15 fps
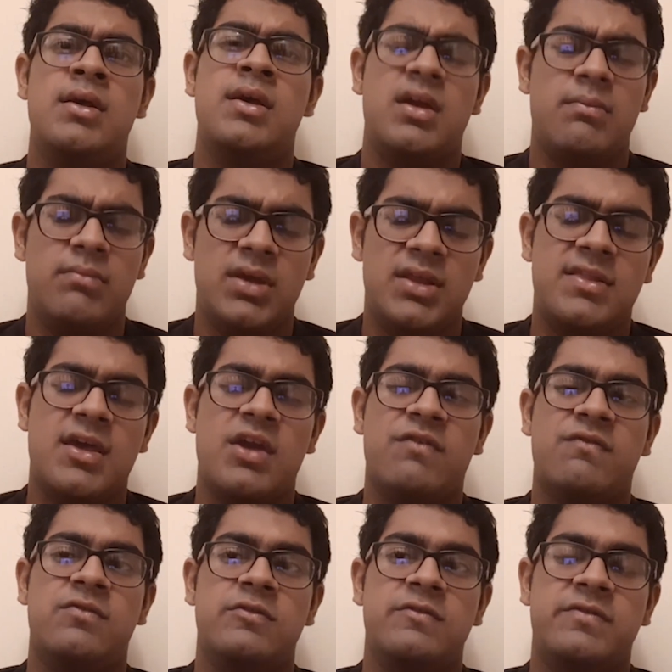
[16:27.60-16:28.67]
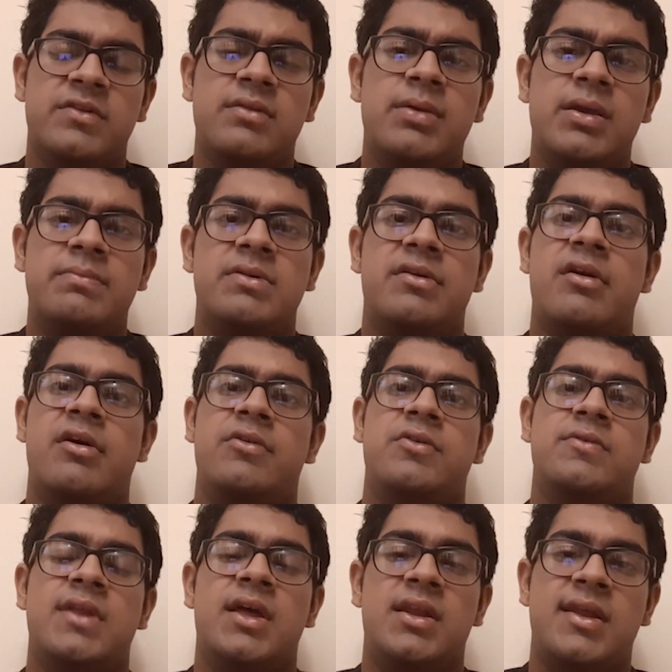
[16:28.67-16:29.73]
And be thankful for the people around
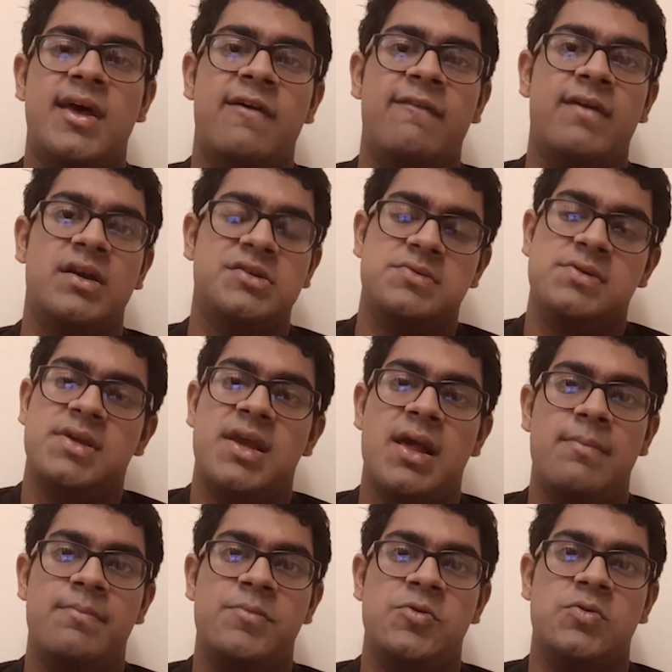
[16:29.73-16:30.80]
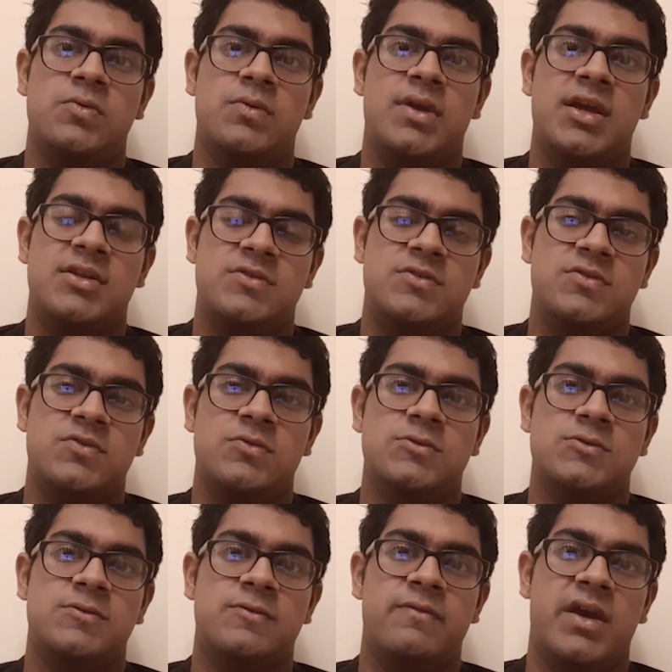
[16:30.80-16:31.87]
you that have actually helped you get
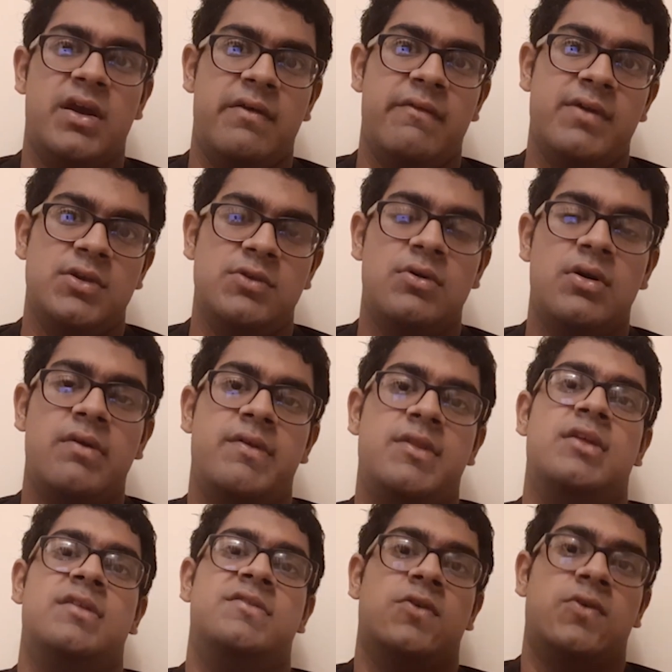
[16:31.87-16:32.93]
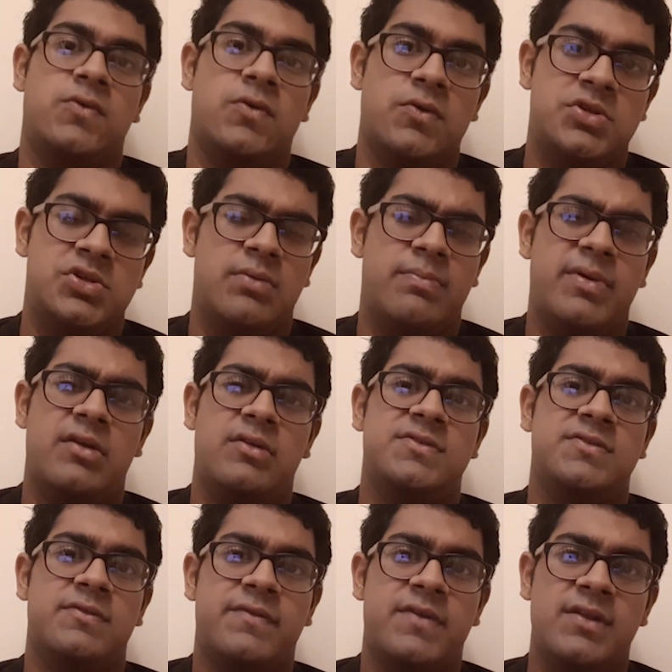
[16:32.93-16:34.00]
to wherever you are, whether it's your coach, your
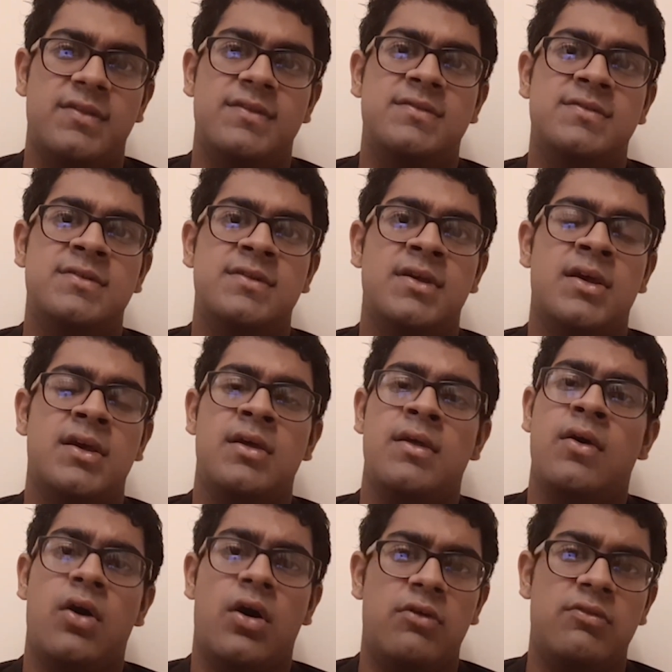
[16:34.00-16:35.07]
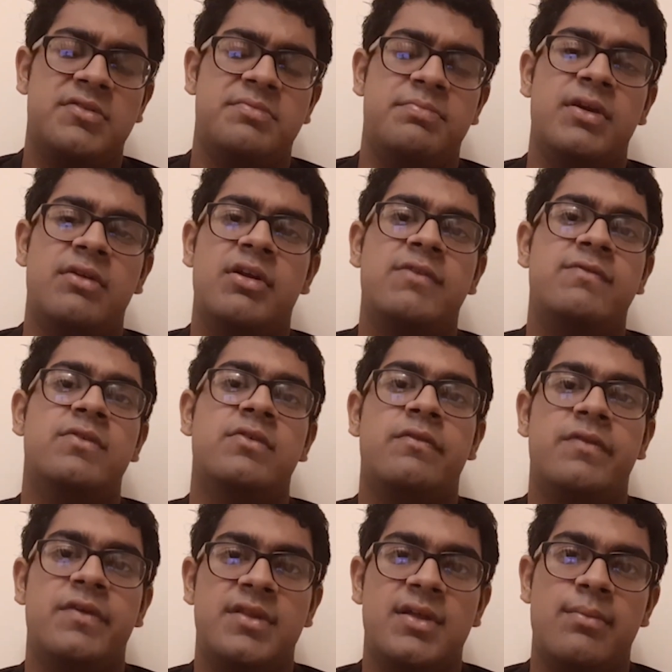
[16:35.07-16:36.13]
parents, your friends. Always be grateful
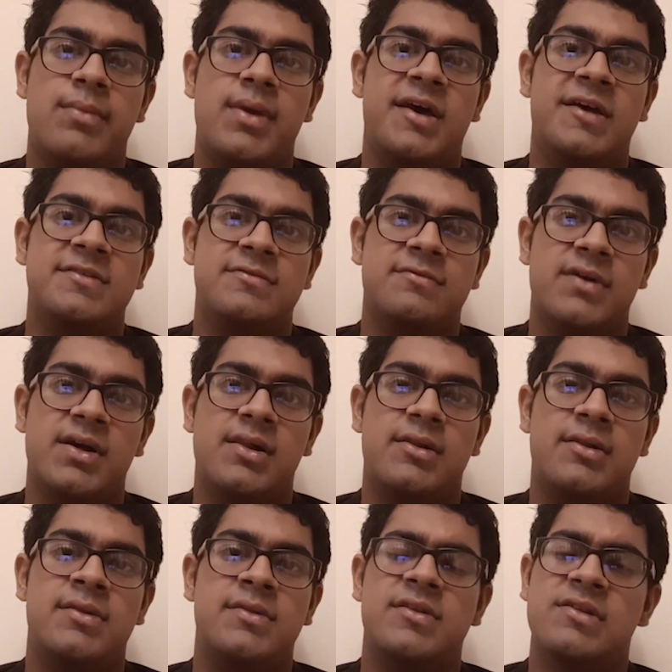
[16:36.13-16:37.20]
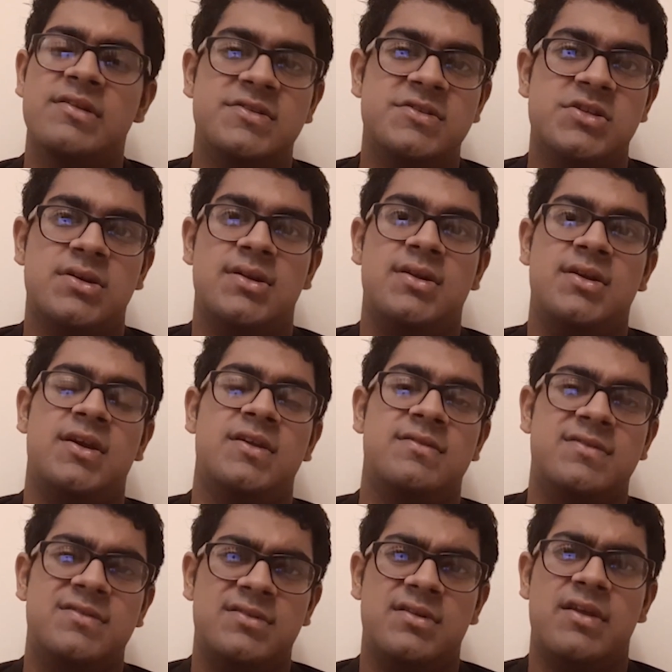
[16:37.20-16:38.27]
for them as well. This journey
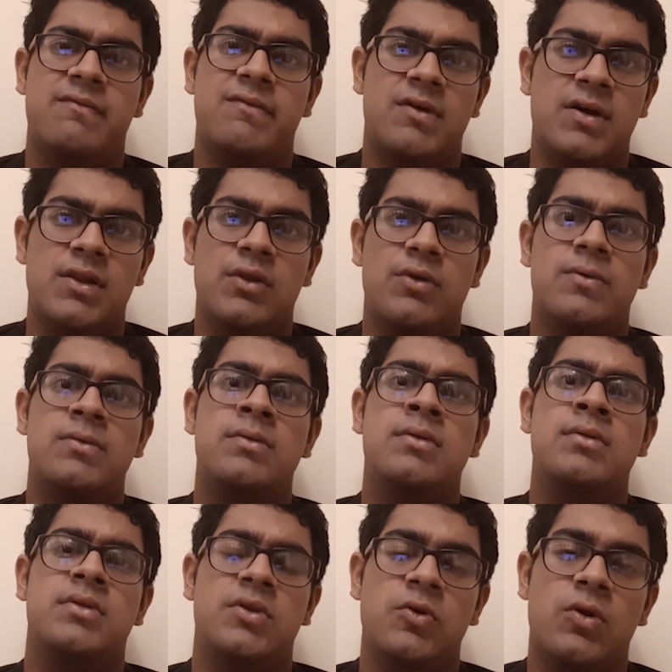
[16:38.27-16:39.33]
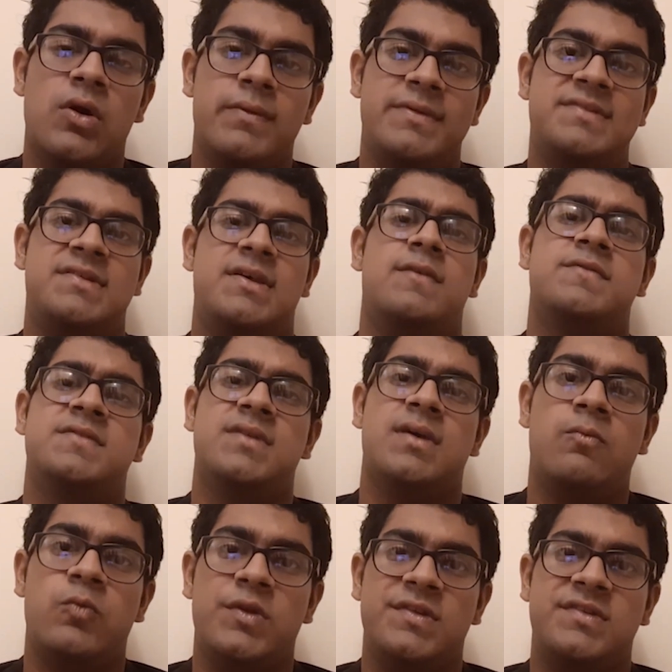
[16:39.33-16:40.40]
is never alone. You always have
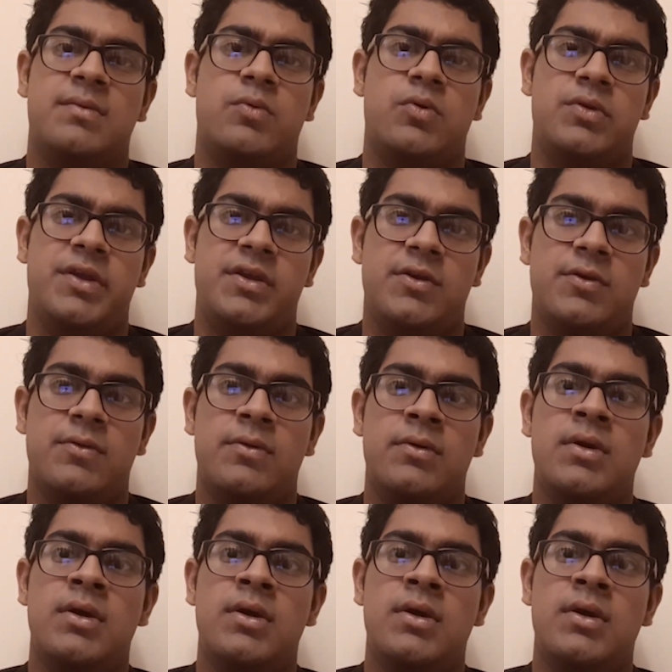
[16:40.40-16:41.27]
someone supporting you.